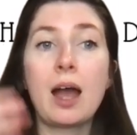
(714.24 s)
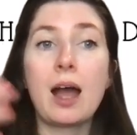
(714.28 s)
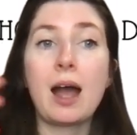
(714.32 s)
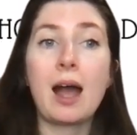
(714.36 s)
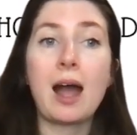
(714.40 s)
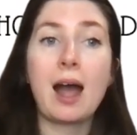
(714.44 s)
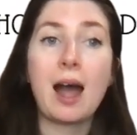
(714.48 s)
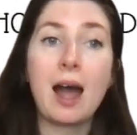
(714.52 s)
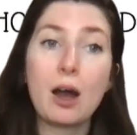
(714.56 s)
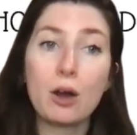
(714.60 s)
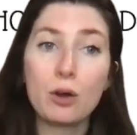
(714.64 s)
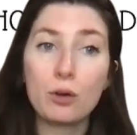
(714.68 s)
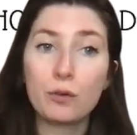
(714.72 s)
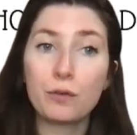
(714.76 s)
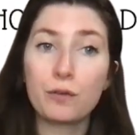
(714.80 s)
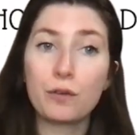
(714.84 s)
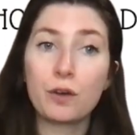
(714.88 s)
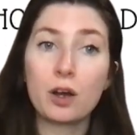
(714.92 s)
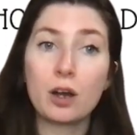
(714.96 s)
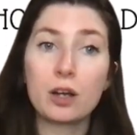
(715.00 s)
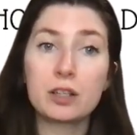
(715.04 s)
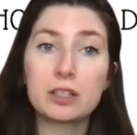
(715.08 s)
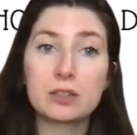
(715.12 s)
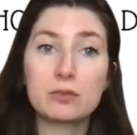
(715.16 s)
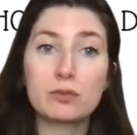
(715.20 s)
How
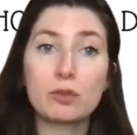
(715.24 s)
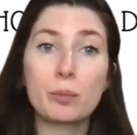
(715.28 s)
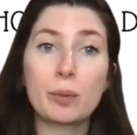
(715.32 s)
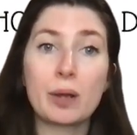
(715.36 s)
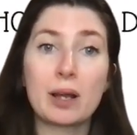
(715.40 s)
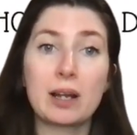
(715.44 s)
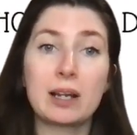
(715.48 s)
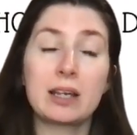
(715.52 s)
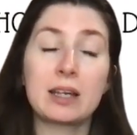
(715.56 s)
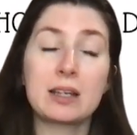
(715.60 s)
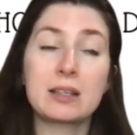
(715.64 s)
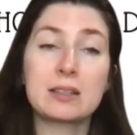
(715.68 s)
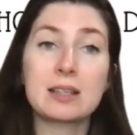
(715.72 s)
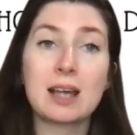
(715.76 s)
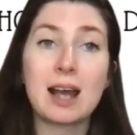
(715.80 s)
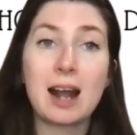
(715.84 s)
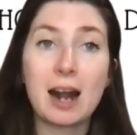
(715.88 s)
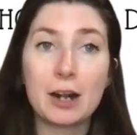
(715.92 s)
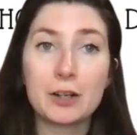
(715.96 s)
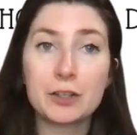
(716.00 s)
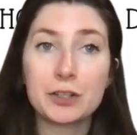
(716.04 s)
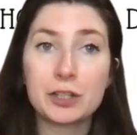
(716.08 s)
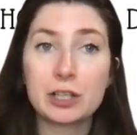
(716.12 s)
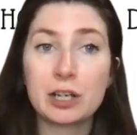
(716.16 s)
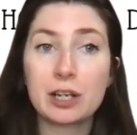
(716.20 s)
far did rebellions
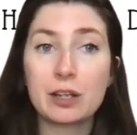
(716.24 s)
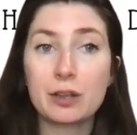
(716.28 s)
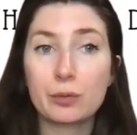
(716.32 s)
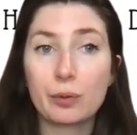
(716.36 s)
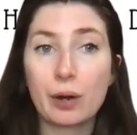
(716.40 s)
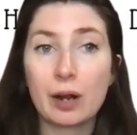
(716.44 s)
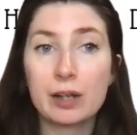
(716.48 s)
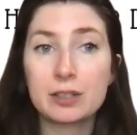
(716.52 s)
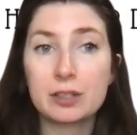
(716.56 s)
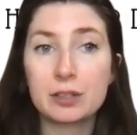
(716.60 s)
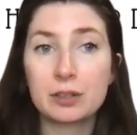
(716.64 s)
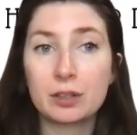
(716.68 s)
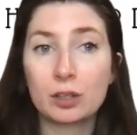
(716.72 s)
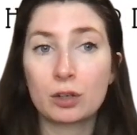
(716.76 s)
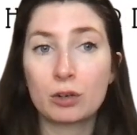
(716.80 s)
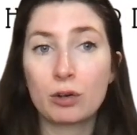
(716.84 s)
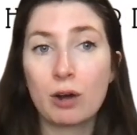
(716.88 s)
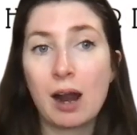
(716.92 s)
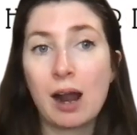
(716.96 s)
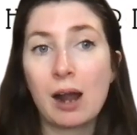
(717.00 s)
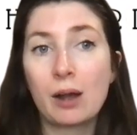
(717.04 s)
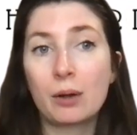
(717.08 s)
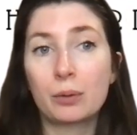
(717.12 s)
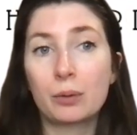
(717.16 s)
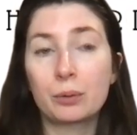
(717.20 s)
actually threaten the
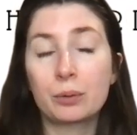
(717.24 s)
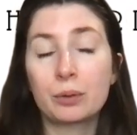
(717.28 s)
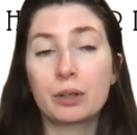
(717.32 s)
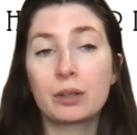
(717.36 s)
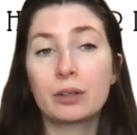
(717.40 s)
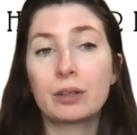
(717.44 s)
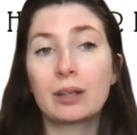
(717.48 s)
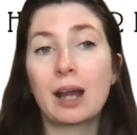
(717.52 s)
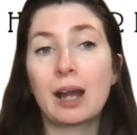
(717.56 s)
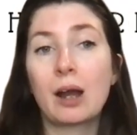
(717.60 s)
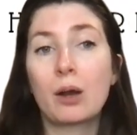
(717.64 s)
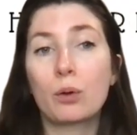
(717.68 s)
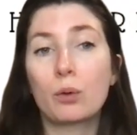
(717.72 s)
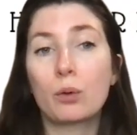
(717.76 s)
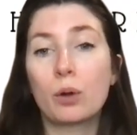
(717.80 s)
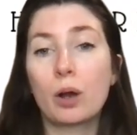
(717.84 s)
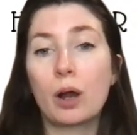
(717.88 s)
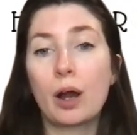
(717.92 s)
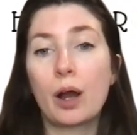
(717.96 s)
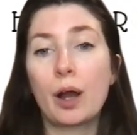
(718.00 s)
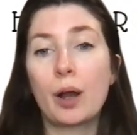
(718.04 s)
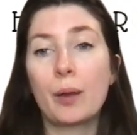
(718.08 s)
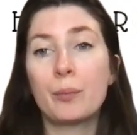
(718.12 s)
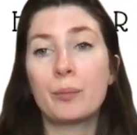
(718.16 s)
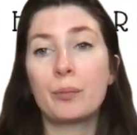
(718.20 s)
crown? Now,
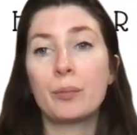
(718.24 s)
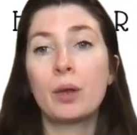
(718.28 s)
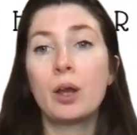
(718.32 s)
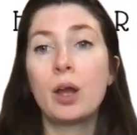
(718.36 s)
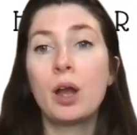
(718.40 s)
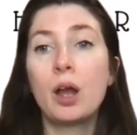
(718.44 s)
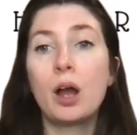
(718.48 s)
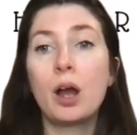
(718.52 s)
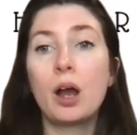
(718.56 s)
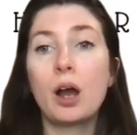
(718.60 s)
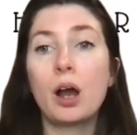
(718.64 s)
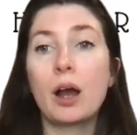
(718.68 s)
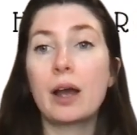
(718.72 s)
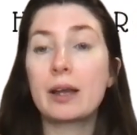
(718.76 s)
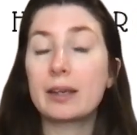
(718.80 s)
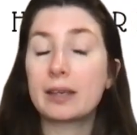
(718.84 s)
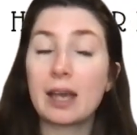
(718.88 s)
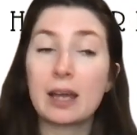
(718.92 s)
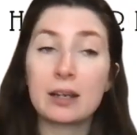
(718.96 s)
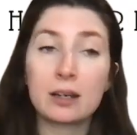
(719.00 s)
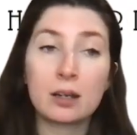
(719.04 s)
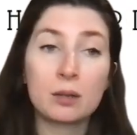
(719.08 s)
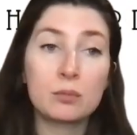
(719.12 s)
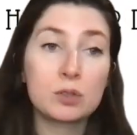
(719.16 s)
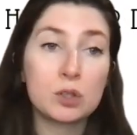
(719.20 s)

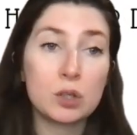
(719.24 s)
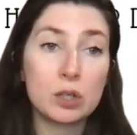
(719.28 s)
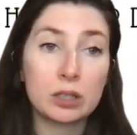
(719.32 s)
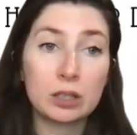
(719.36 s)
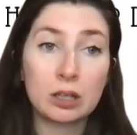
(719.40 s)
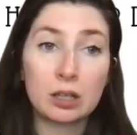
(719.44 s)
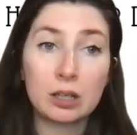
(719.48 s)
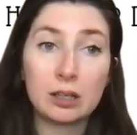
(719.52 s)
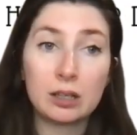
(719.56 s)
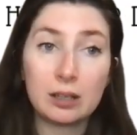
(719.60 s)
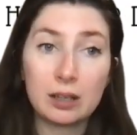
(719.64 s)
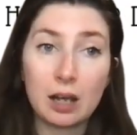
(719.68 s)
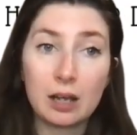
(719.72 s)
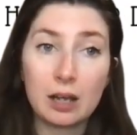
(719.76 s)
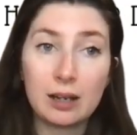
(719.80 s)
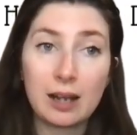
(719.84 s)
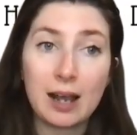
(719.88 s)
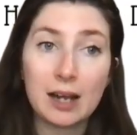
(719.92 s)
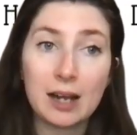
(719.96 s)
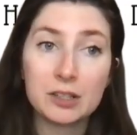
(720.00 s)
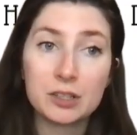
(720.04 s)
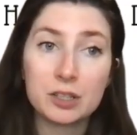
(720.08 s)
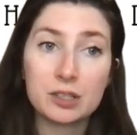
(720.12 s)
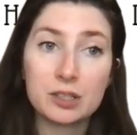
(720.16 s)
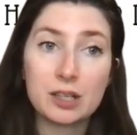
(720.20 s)
again, I'm doing a
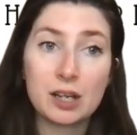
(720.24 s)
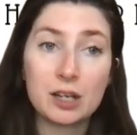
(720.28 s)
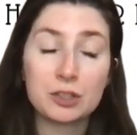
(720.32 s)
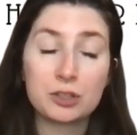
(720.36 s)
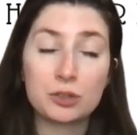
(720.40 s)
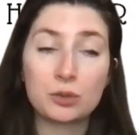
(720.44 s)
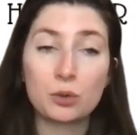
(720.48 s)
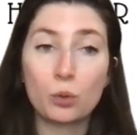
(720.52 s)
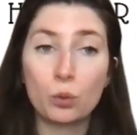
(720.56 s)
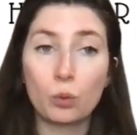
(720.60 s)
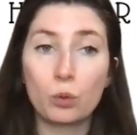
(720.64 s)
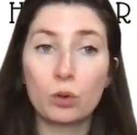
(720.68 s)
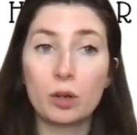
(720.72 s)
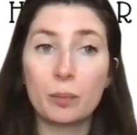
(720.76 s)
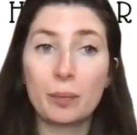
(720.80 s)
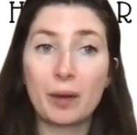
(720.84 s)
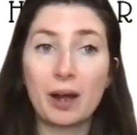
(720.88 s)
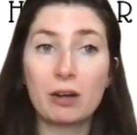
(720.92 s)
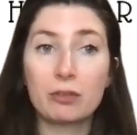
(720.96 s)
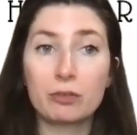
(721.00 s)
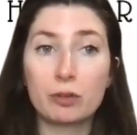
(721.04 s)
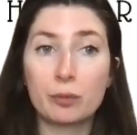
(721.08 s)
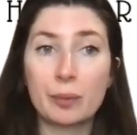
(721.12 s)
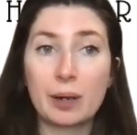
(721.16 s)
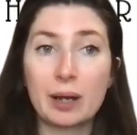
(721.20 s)
lecture session all
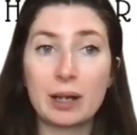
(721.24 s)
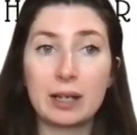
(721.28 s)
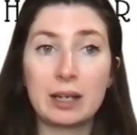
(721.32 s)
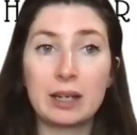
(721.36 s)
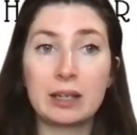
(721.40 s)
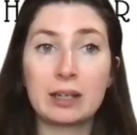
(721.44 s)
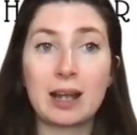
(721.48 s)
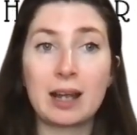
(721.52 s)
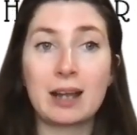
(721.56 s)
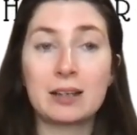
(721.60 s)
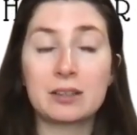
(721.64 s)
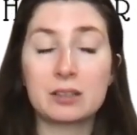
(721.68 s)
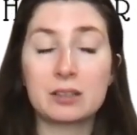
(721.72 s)
about rebellion and